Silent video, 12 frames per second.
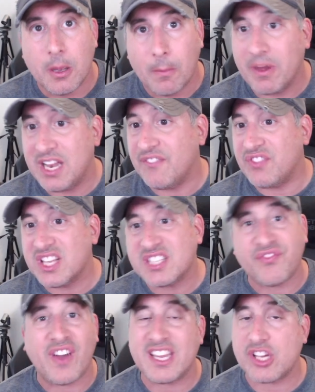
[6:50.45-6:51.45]
But if this
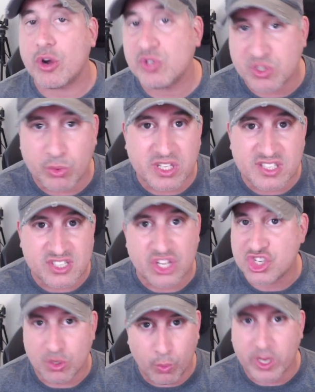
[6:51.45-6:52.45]
fight goes to a
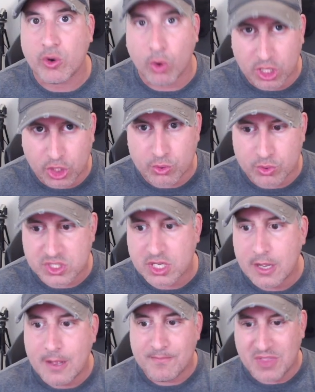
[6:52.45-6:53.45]
decision, win or lose,
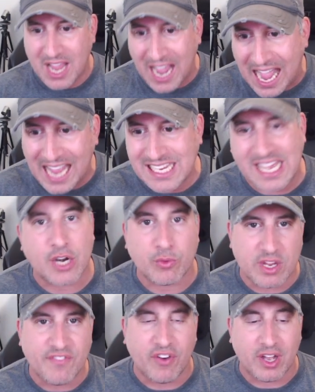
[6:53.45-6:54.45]
I get a
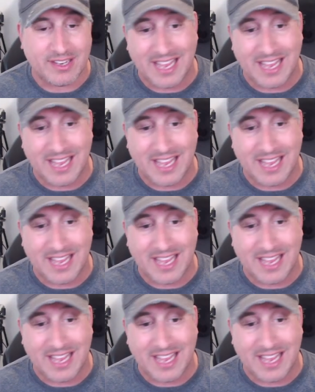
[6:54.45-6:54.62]
refund.